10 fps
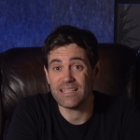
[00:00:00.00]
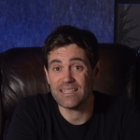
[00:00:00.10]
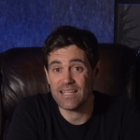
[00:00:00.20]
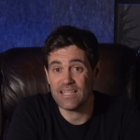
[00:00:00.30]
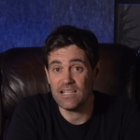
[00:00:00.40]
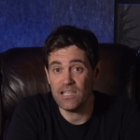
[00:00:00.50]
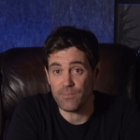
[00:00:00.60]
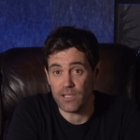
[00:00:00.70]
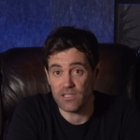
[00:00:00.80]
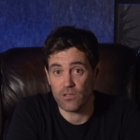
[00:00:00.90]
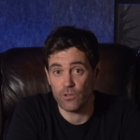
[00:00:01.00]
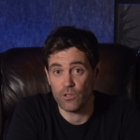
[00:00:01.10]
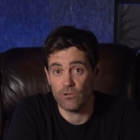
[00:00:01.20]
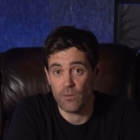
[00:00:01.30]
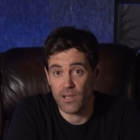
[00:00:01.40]
setting limits on
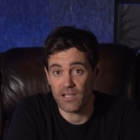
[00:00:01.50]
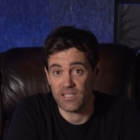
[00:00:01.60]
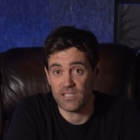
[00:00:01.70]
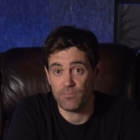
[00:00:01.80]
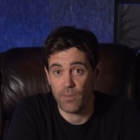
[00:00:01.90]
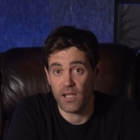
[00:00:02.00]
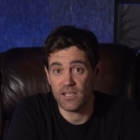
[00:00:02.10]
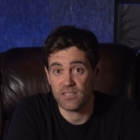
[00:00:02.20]
your ability to buy